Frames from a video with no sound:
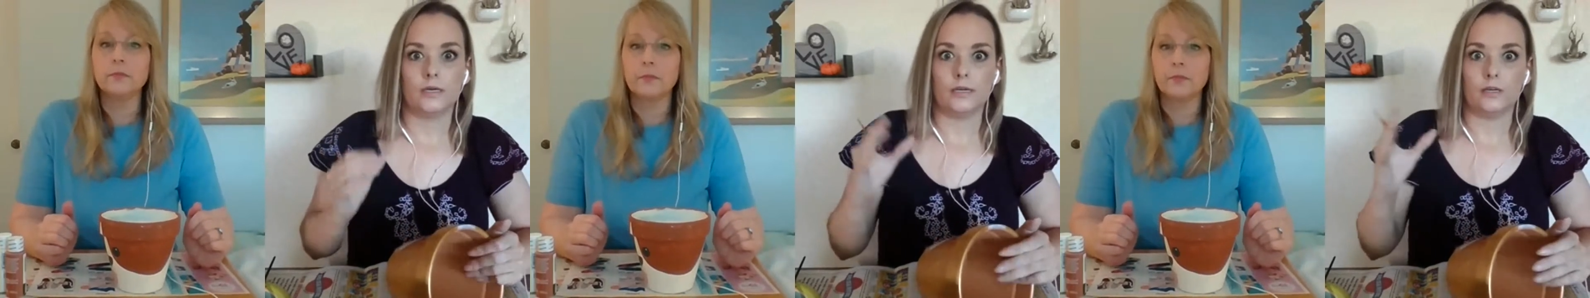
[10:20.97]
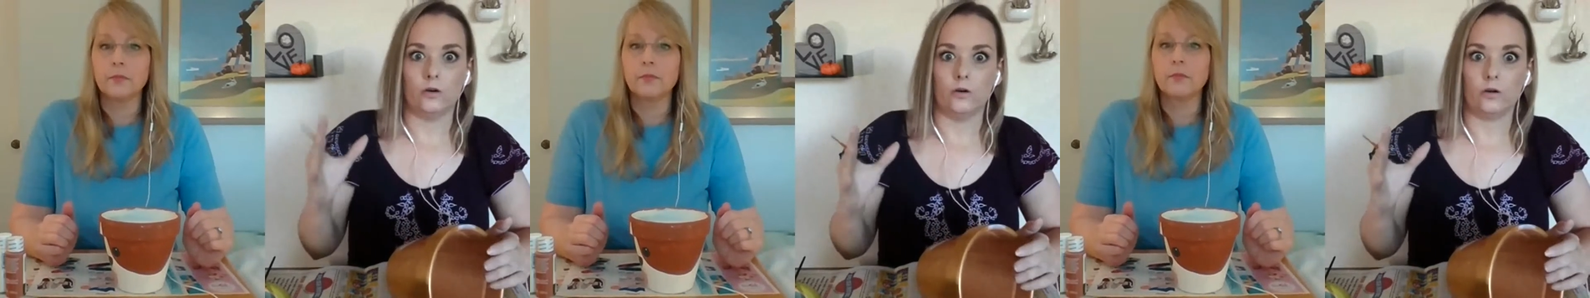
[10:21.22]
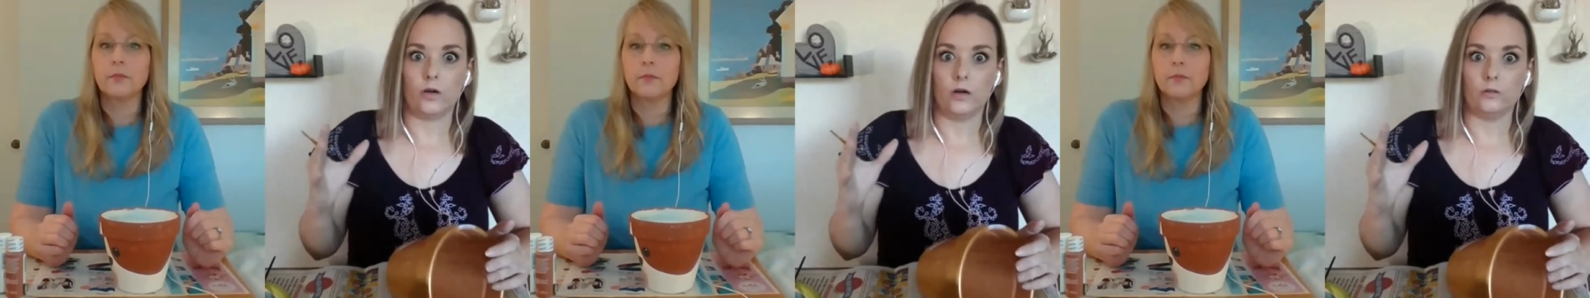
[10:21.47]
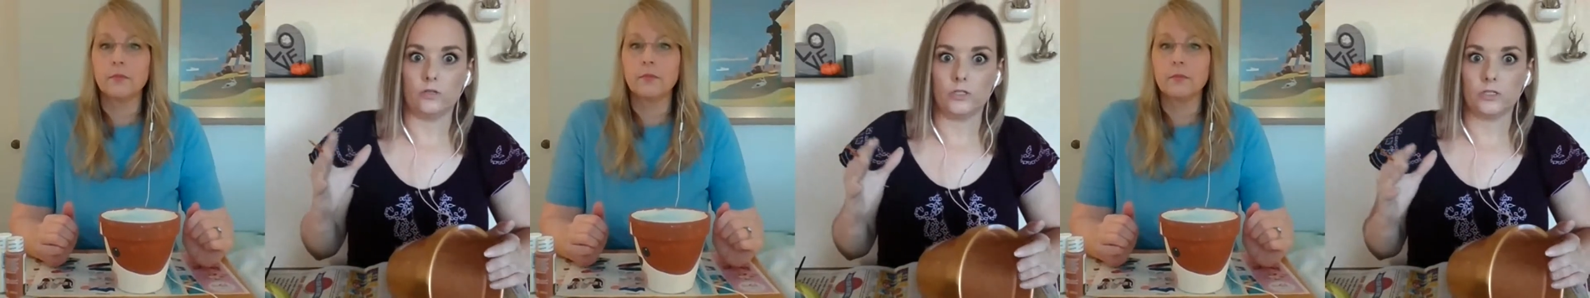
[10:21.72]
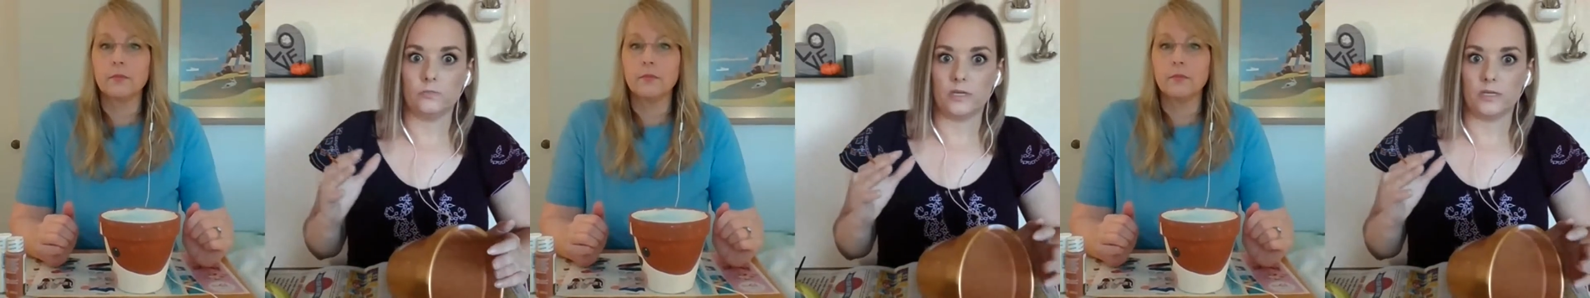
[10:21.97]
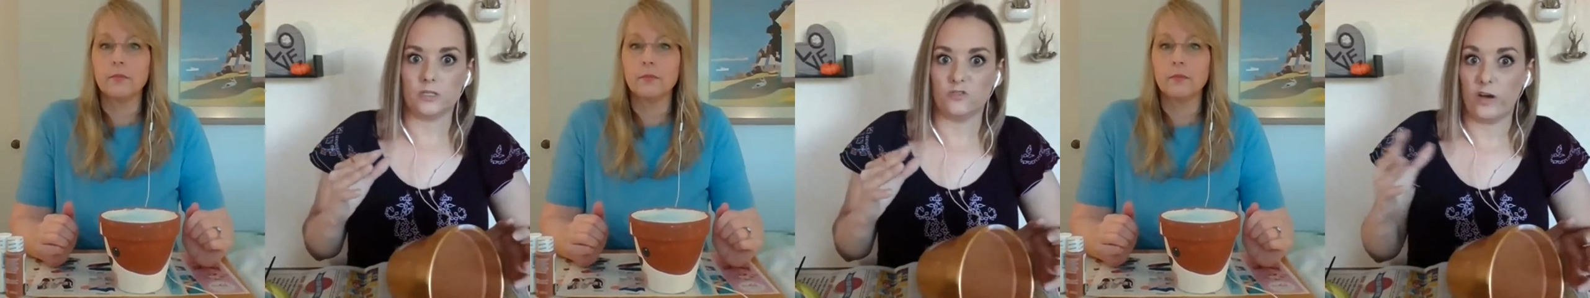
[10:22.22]
Speaker 1: get your colors to
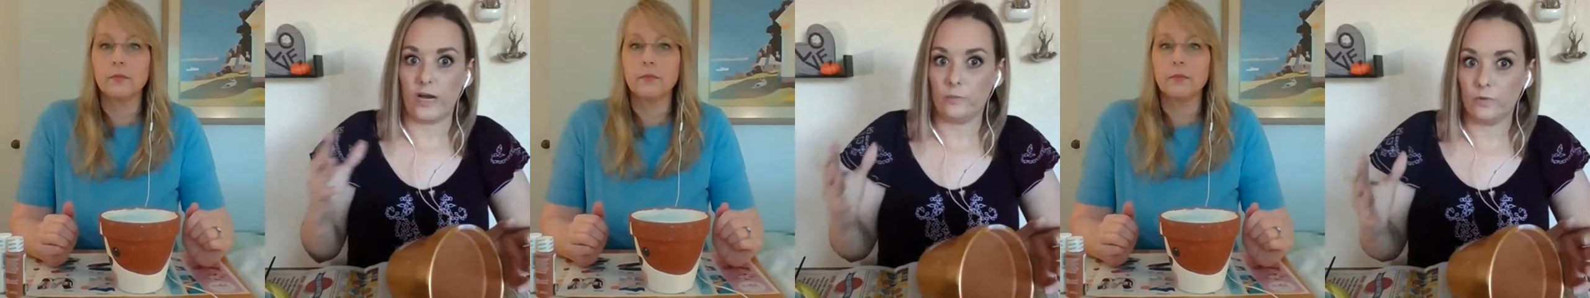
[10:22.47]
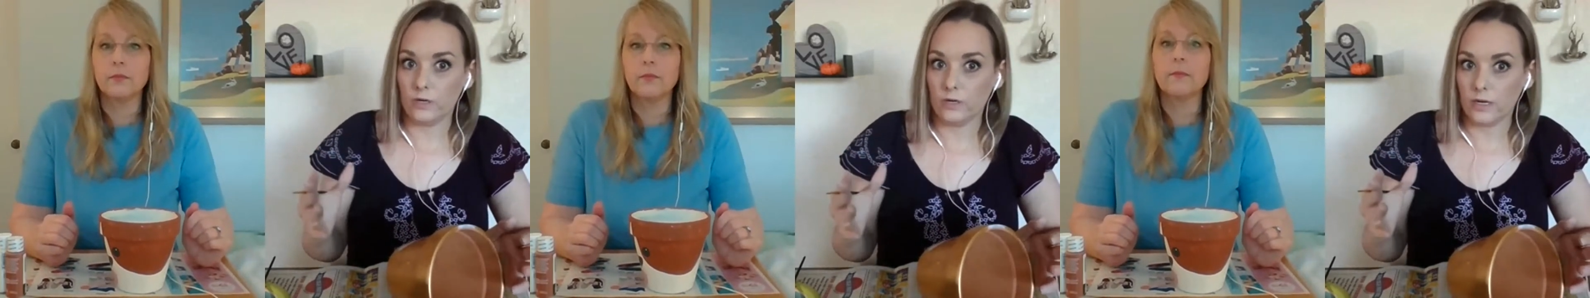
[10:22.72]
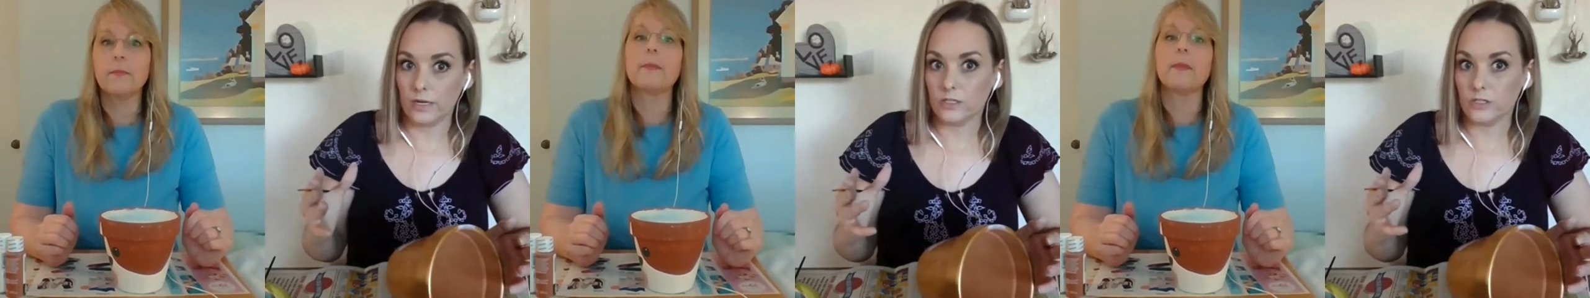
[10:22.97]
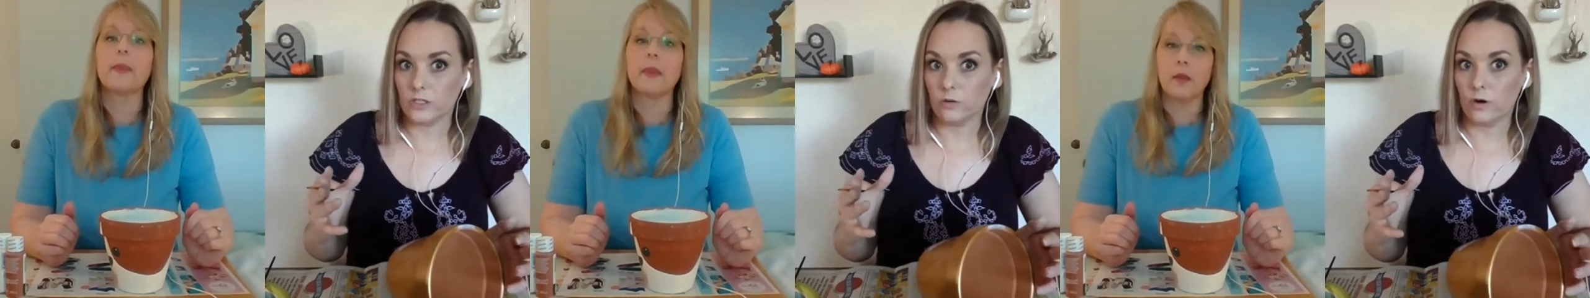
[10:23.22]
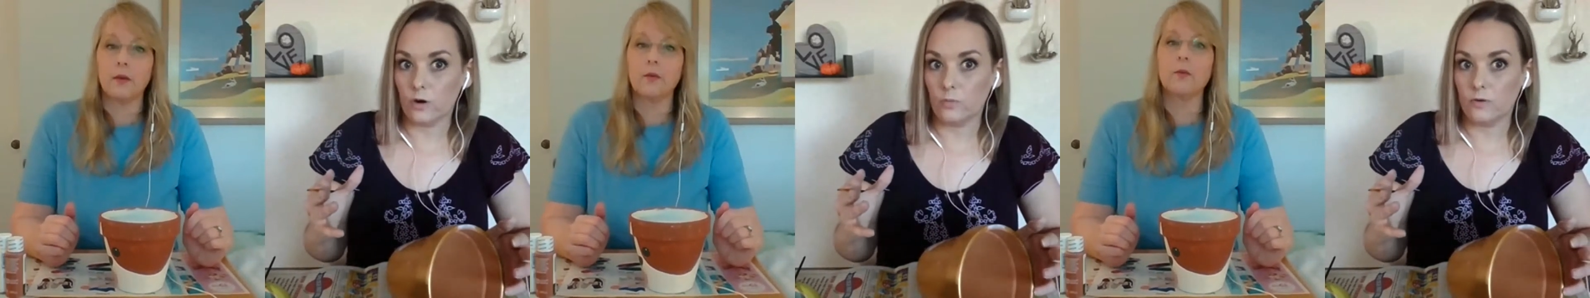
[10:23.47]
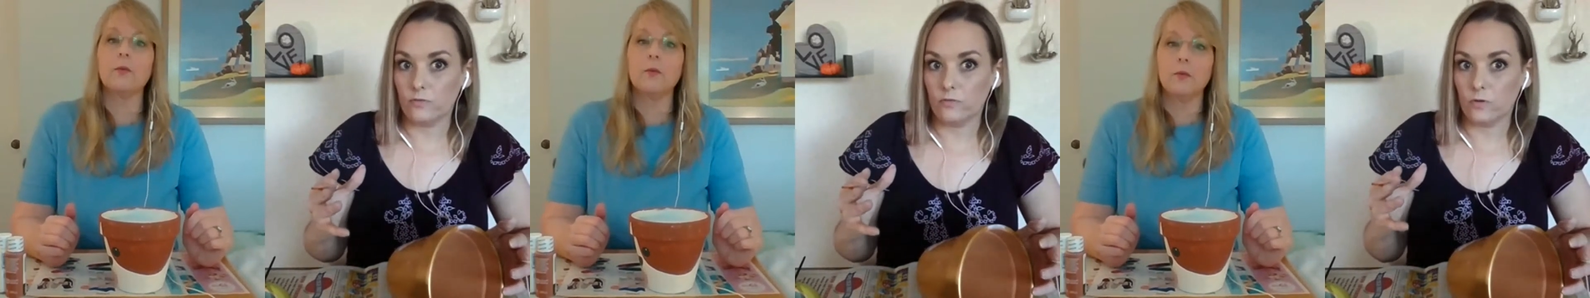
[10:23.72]
be as vibrant as you were
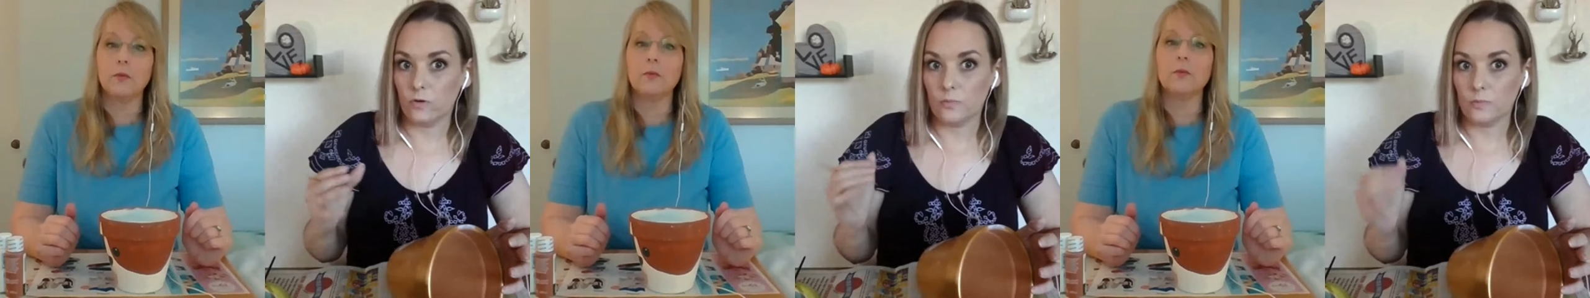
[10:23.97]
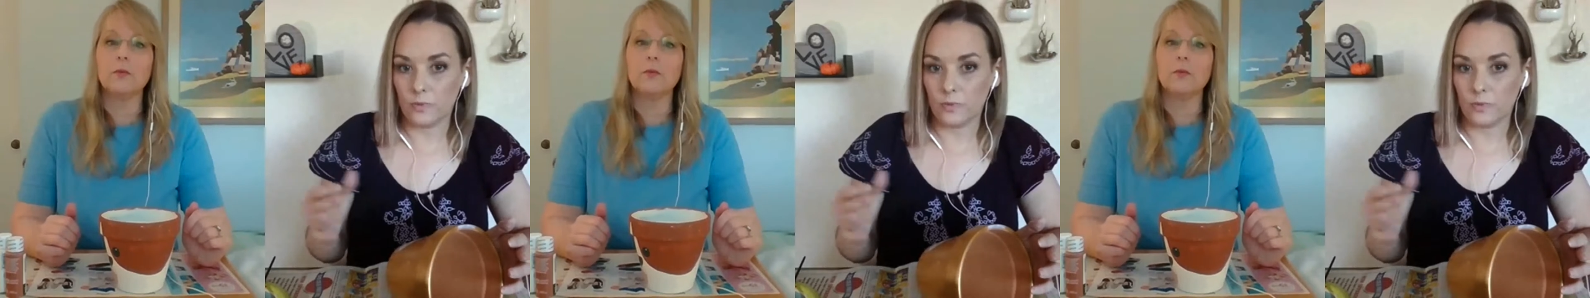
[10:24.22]
hoping for.